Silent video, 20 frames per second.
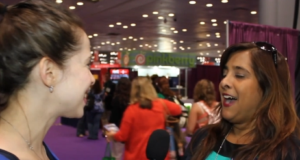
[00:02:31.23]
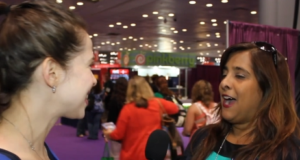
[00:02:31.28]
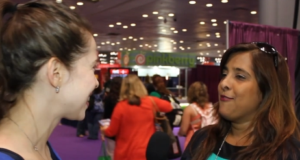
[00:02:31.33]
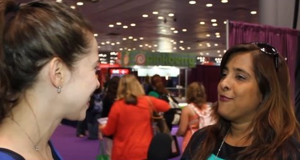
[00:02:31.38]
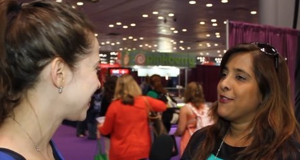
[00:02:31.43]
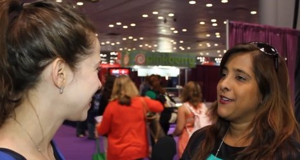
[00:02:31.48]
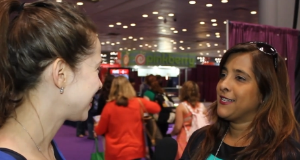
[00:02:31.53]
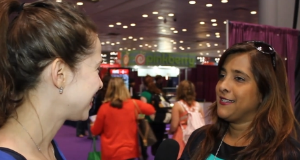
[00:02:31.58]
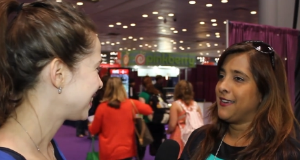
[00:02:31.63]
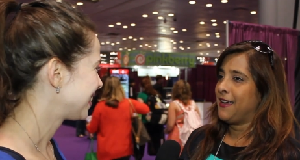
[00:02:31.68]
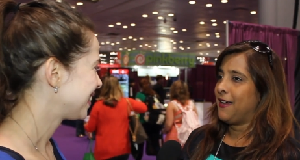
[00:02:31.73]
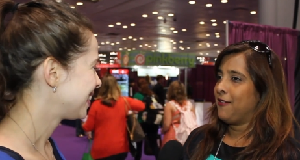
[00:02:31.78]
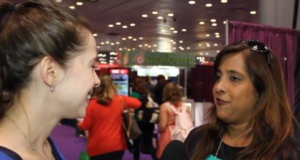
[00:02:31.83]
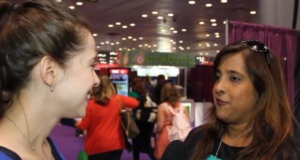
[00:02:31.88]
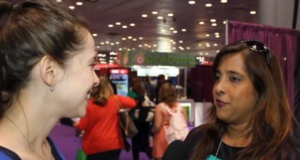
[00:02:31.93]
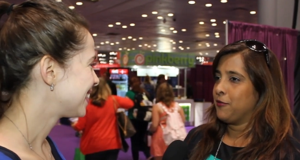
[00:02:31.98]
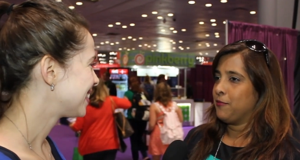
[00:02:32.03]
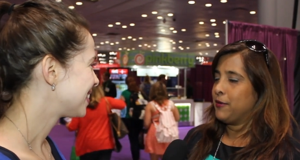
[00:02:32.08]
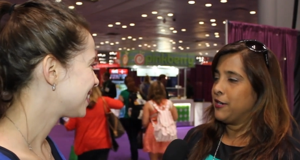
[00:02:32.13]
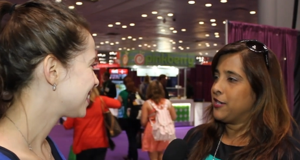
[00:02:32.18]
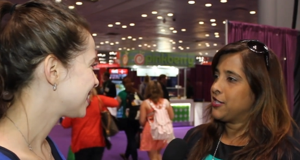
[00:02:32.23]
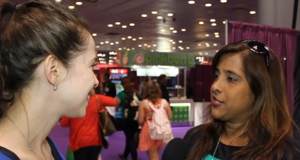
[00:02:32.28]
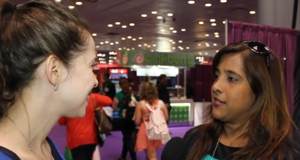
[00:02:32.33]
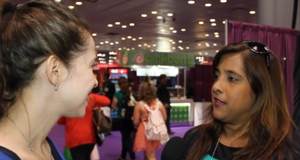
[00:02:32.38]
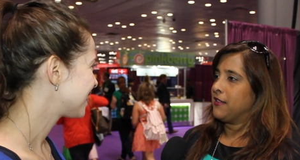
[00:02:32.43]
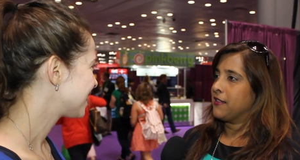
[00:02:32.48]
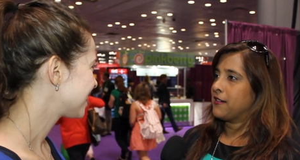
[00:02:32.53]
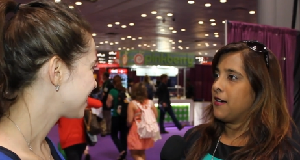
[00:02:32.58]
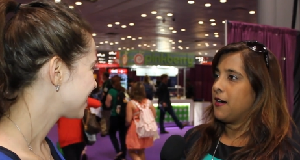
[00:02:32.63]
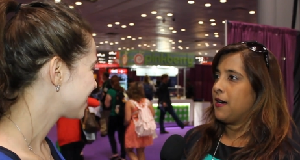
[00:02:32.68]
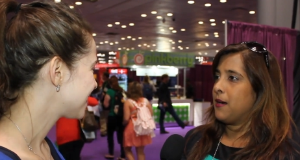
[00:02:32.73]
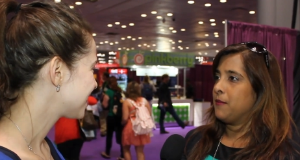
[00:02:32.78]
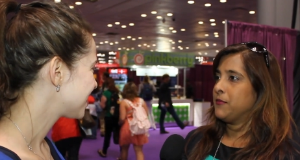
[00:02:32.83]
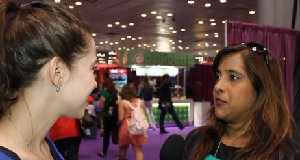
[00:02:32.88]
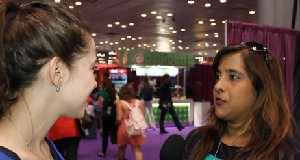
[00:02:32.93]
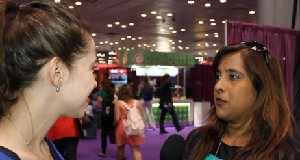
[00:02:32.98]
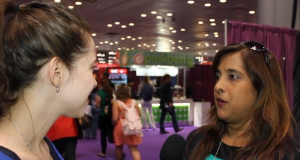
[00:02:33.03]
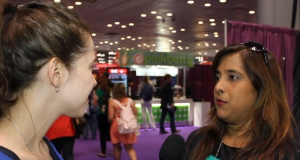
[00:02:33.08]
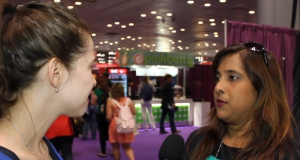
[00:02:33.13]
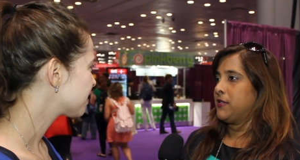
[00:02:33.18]
Speaker 1: I worked uh, for British Telecom,
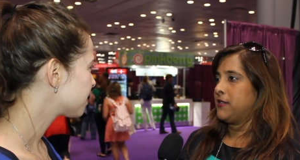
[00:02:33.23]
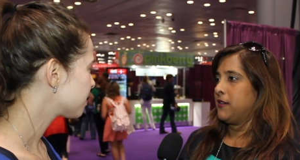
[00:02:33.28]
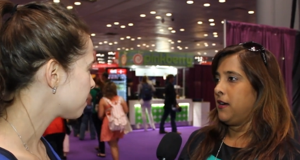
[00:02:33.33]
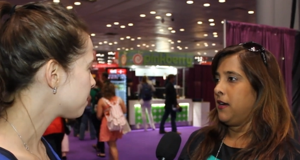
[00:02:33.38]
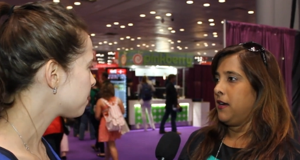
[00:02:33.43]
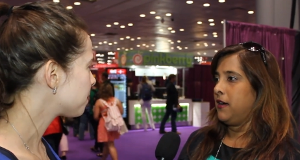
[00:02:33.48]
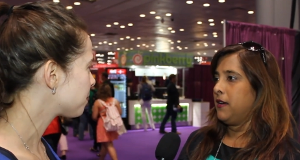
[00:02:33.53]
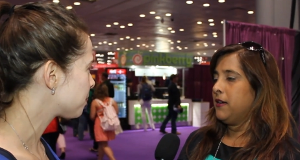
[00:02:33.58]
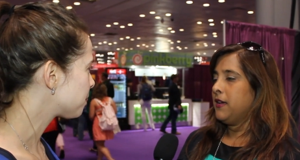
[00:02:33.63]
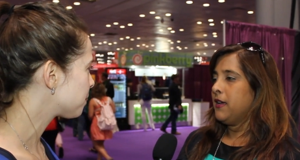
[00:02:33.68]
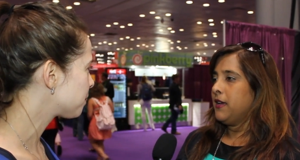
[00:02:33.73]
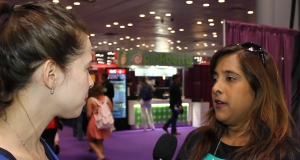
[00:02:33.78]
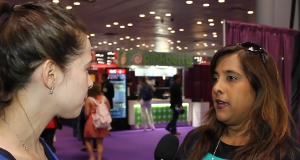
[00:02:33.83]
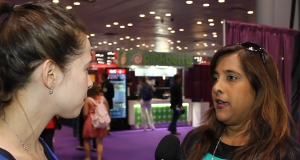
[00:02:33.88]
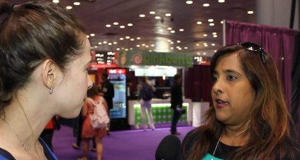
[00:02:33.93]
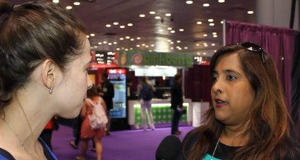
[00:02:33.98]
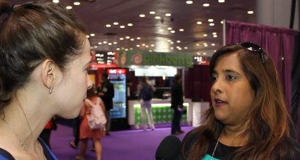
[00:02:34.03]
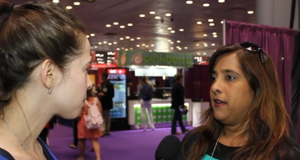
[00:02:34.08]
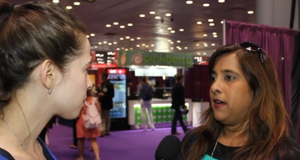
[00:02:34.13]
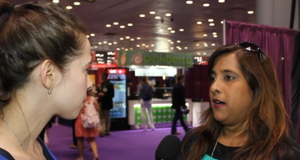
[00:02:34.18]
so I was uh, in